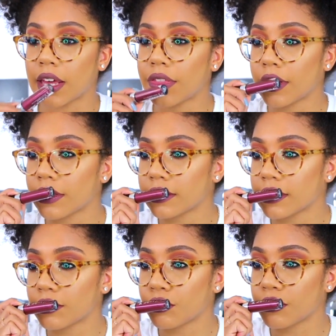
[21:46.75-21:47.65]
I think this
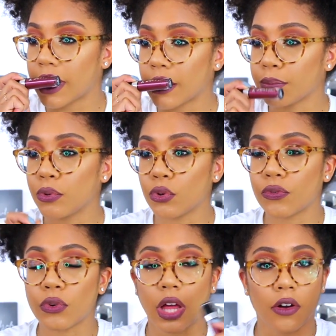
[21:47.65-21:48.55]
is a
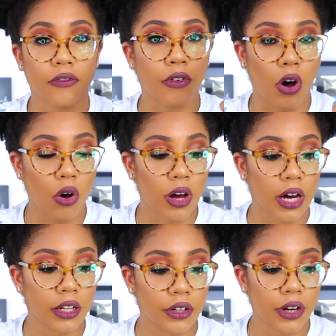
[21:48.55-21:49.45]
beautiful, like, fall
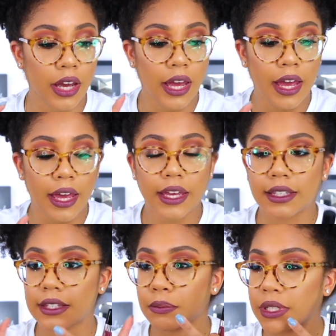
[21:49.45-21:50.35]
color.
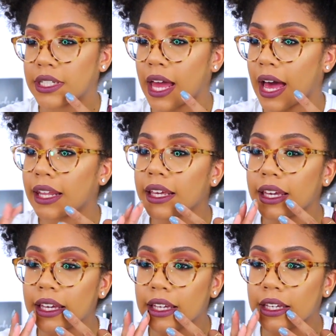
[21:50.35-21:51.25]
It's
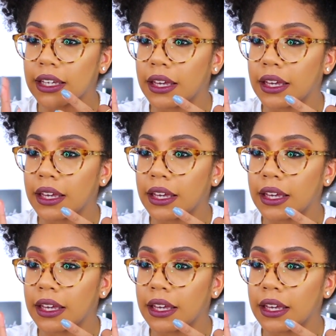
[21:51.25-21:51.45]
metallic,